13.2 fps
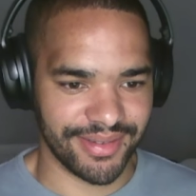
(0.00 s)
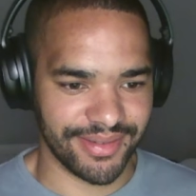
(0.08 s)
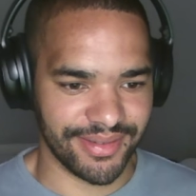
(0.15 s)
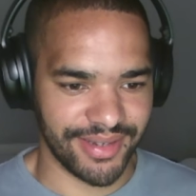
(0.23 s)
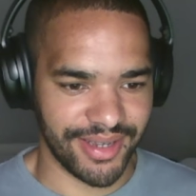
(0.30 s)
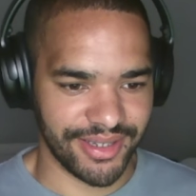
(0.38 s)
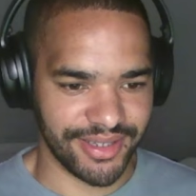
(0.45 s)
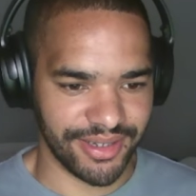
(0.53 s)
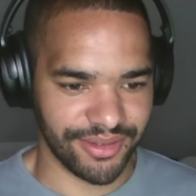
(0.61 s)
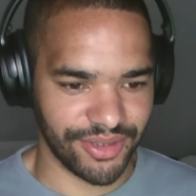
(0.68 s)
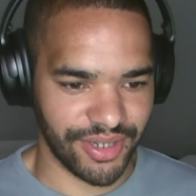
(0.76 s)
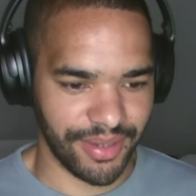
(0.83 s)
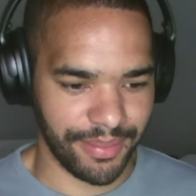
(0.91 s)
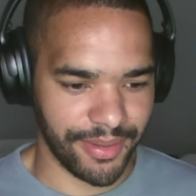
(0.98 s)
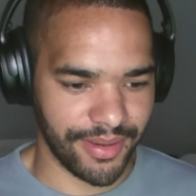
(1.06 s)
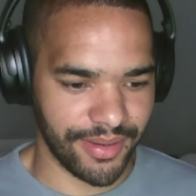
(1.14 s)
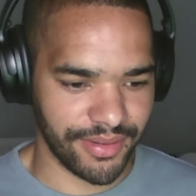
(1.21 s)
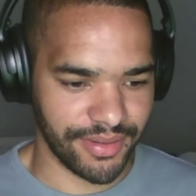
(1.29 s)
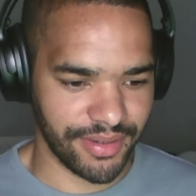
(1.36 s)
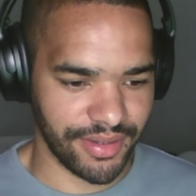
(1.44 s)
Nice little chip
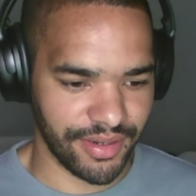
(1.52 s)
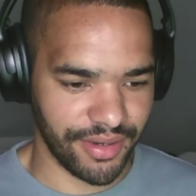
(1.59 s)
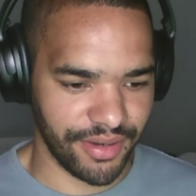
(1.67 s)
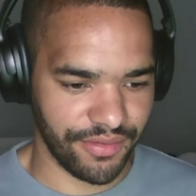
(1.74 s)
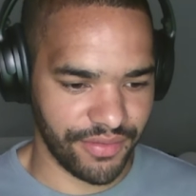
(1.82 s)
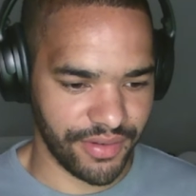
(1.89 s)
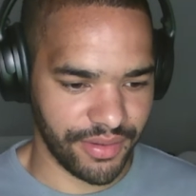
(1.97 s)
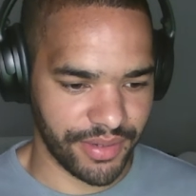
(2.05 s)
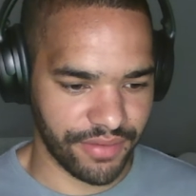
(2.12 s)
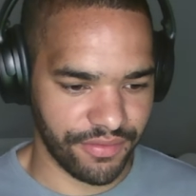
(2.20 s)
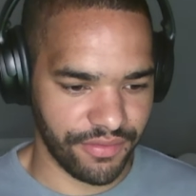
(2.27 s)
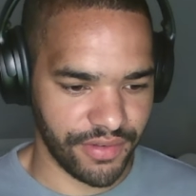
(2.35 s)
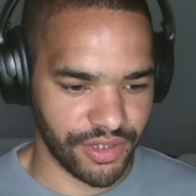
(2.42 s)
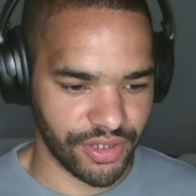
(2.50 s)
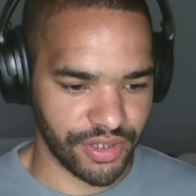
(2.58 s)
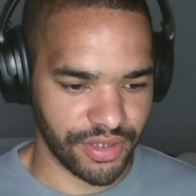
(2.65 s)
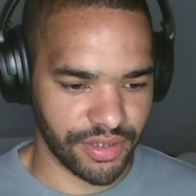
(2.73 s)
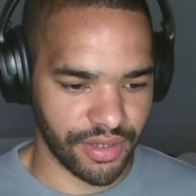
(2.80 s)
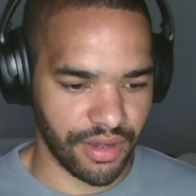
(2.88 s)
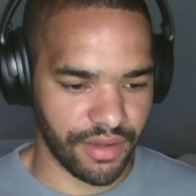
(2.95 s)
on, and then hopefully we can finish
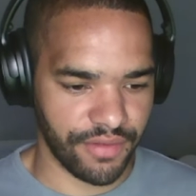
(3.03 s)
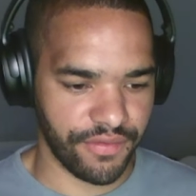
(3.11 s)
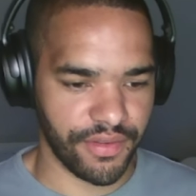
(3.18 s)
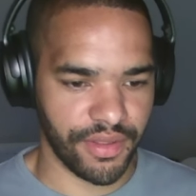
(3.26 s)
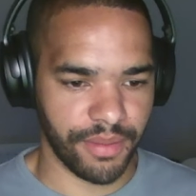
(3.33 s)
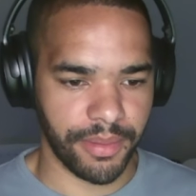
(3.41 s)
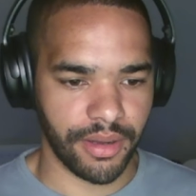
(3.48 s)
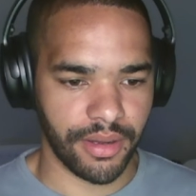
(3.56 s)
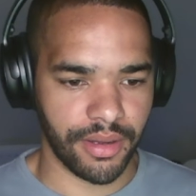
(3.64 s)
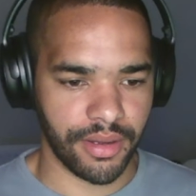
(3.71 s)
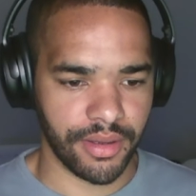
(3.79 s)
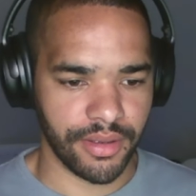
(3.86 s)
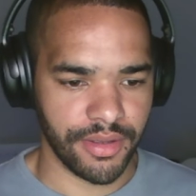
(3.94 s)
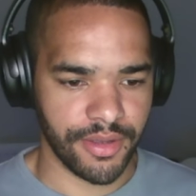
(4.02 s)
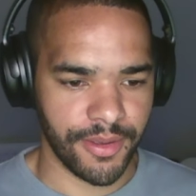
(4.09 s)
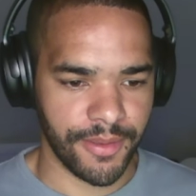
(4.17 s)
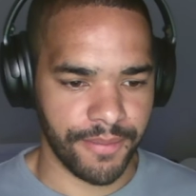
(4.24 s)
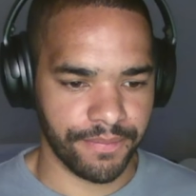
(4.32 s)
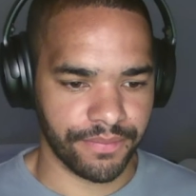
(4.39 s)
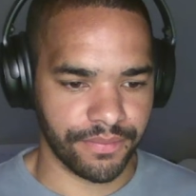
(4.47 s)
this off for the par.
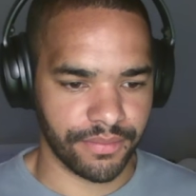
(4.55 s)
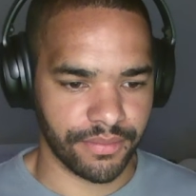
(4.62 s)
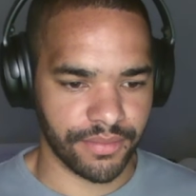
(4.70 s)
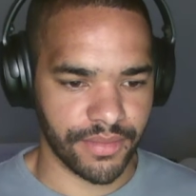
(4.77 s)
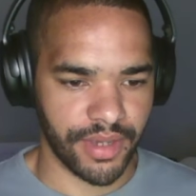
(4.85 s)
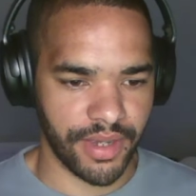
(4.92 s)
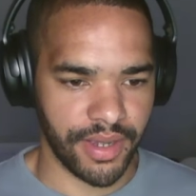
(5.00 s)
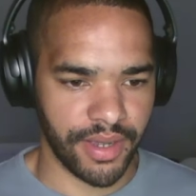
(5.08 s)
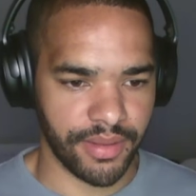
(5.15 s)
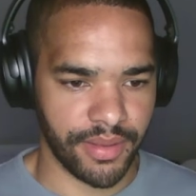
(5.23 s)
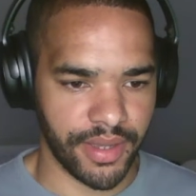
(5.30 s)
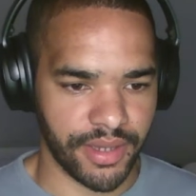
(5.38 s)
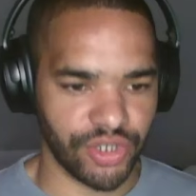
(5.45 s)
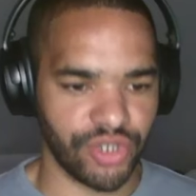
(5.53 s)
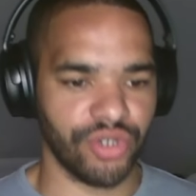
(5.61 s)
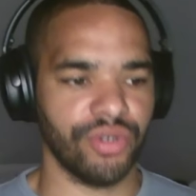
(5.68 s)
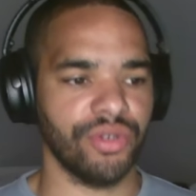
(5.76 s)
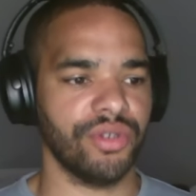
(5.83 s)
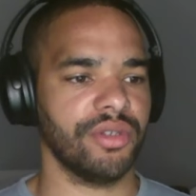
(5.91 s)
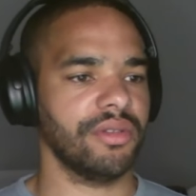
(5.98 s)
And that
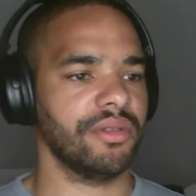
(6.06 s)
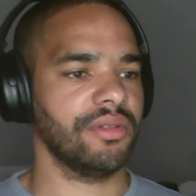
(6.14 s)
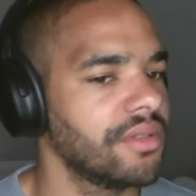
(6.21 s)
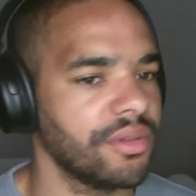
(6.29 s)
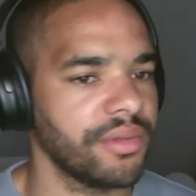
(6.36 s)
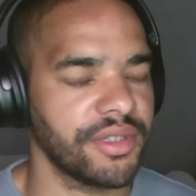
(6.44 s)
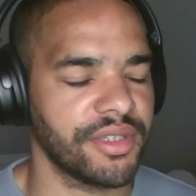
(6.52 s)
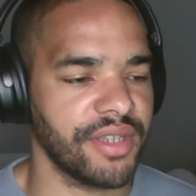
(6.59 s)
should do us